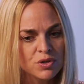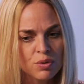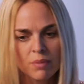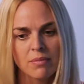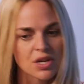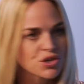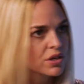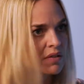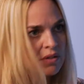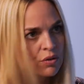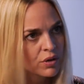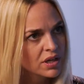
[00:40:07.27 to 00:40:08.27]
to a mission of
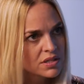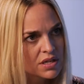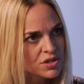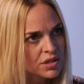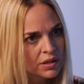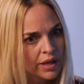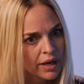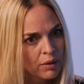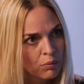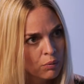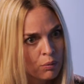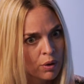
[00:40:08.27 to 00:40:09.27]
an organization like
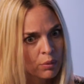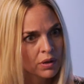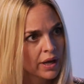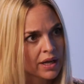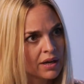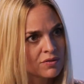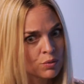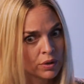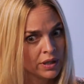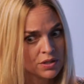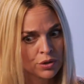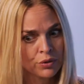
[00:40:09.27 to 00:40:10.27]
where we're lucky enough to work
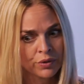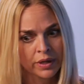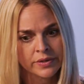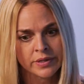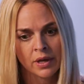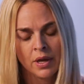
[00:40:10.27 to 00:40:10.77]
at Children's,